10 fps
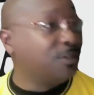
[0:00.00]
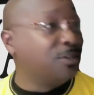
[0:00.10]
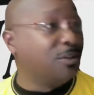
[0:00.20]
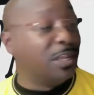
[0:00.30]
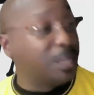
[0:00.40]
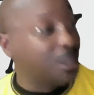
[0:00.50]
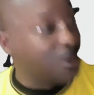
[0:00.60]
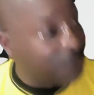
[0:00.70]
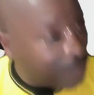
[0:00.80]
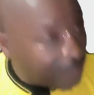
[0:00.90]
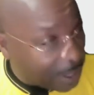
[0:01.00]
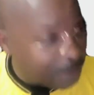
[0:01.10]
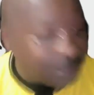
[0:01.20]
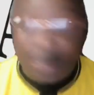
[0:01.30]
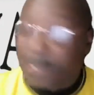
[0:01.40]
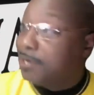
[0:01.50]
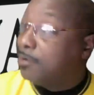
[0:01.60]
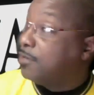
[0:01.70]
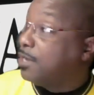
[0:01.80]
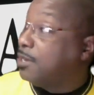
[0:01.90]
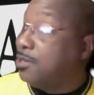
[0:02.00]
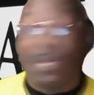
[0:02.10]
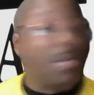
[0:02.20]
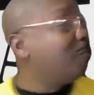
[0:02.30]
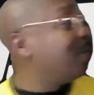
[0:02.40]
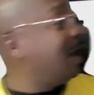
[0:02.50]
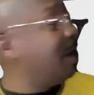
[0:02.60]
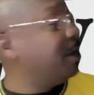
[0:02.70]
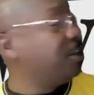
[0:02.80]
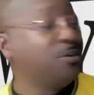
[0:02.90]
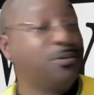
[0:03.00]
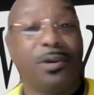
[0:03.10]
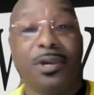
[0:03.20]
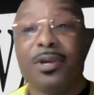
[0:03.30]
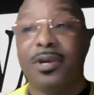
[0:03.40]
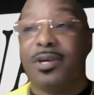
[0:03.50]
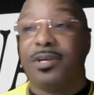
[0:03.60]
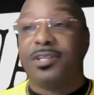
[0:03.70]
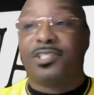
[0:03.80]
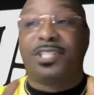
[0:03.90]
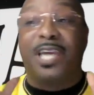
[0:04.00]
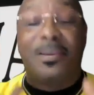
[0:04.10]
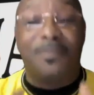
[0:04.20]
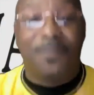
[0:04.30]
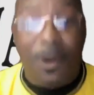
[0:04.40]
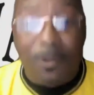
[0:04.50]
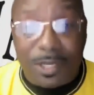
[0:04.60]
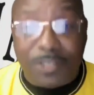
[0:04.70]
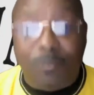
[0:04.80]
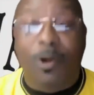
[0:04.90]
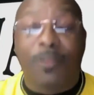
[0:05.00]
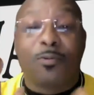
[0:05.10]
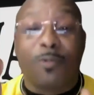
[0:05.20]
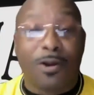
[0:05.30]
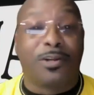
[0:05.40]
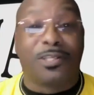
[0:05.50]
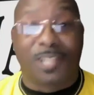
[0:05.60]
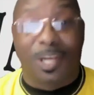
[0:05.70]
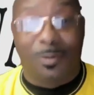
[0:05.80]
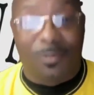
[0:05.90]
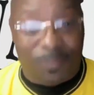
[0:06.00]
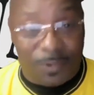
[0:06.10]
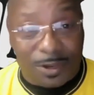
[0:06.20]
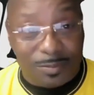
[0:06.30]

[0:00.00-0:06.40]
You're looking over here, you're looking over there, you're looking behind you. Stay focused where the word is coming from.